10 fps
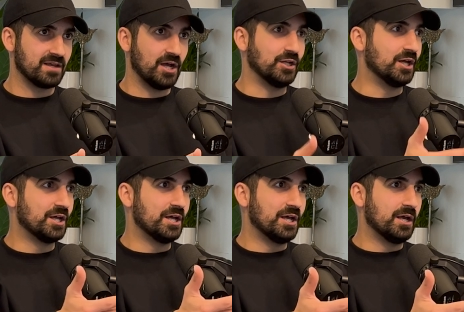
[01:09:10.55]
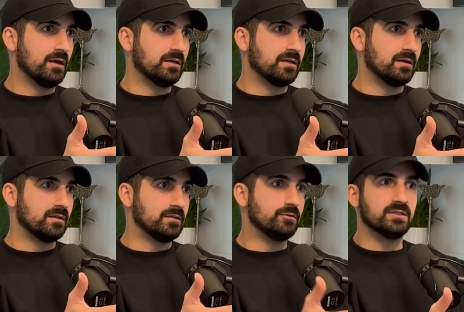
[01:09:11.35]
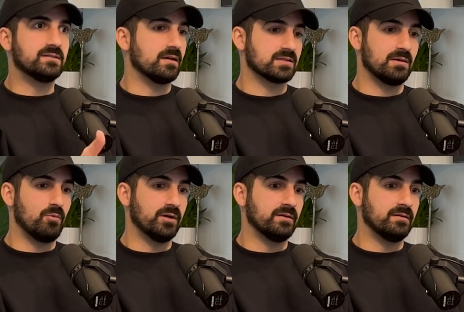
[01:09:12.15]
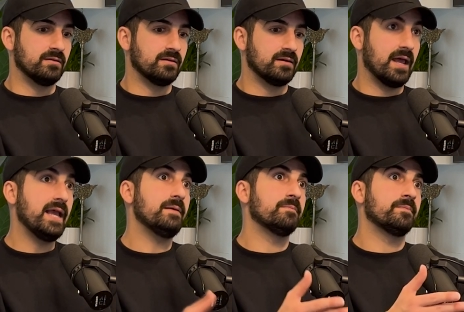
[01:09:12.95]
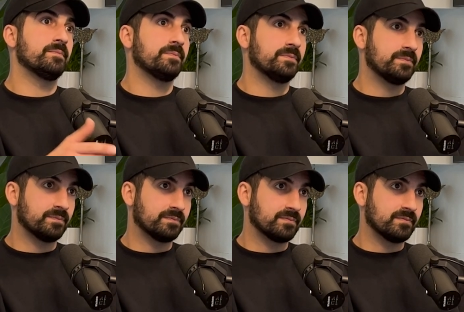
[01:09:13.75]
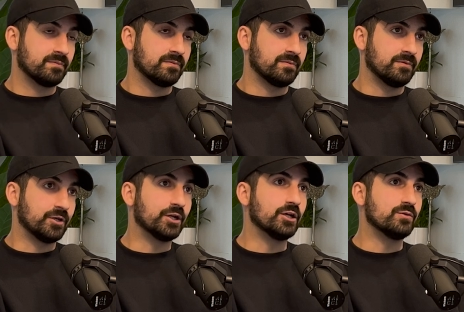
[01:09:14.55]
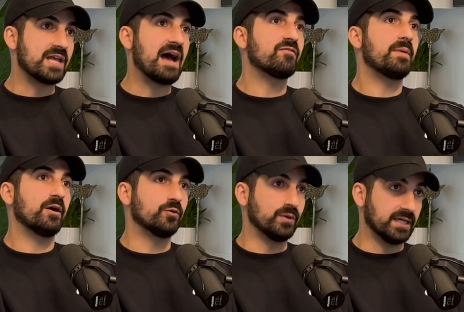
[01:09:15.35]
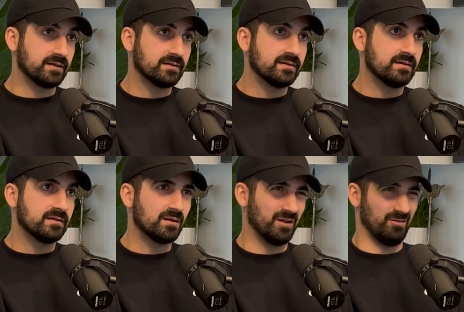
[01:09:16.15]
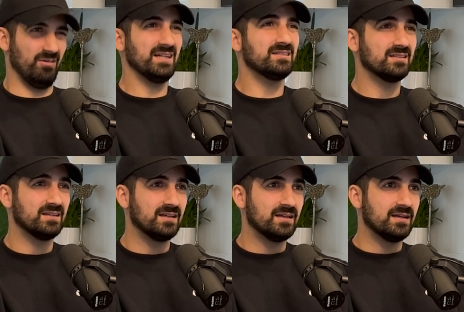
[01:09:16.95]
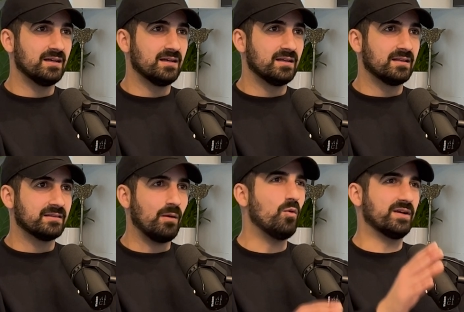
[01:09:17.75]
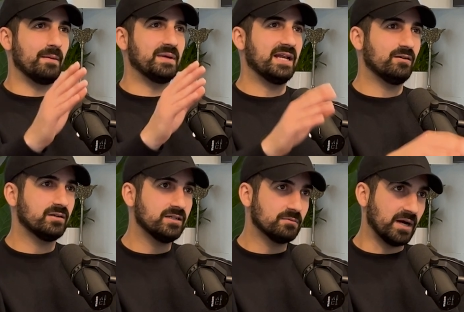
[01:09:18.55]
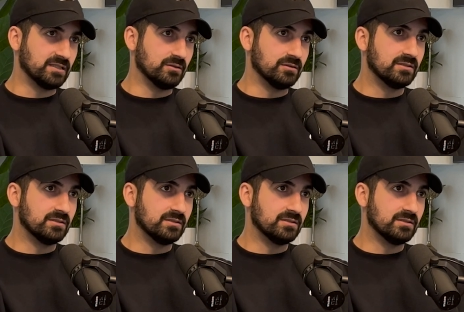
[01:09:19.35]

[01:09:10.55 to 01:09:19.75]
Hey, you could tell someone, hey, you're going to lose 0.5 pound a week. They're like, what? That won't get me anywhere near my goal.